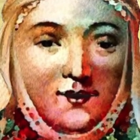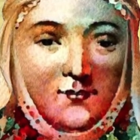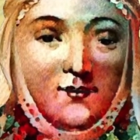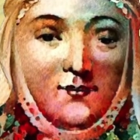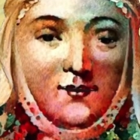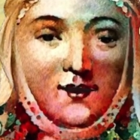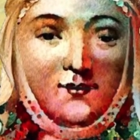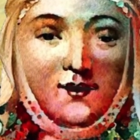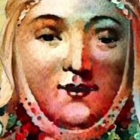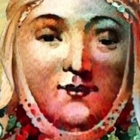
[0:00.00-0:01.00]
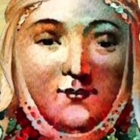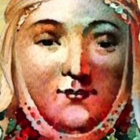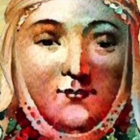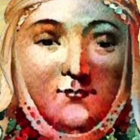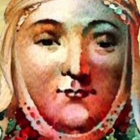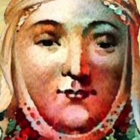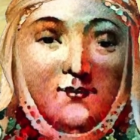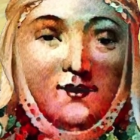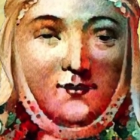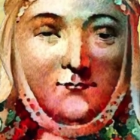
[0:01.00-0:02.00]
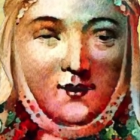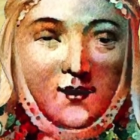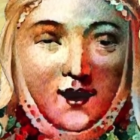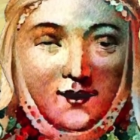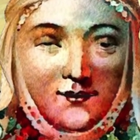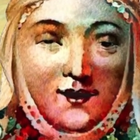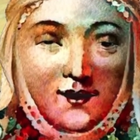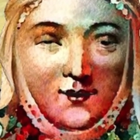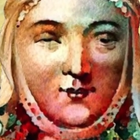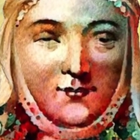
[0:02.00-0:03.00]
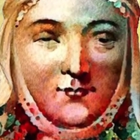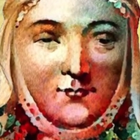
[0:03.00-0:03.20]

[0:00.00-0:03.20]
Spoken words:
King Louis VI, just before he died.